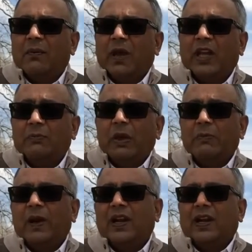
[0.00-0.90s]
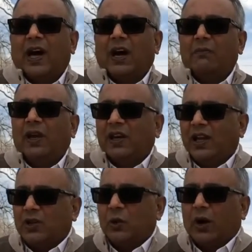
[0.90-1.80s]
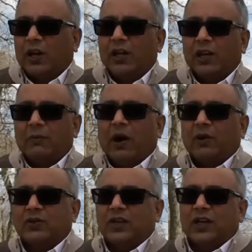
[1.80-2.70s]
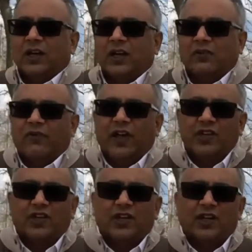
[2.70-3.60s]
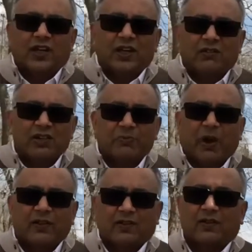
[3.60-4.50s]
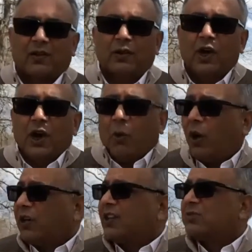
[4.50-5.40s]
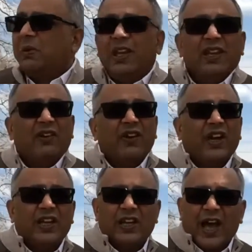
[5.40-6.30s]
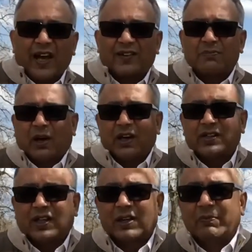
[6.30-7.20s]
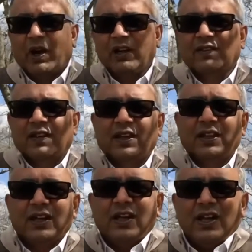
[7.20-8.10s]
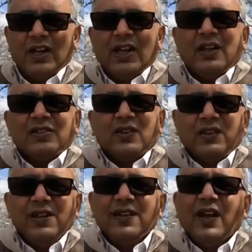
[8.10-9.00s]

many people are beginning to worry about inflation in response to what has been a very lax monetary policy. So these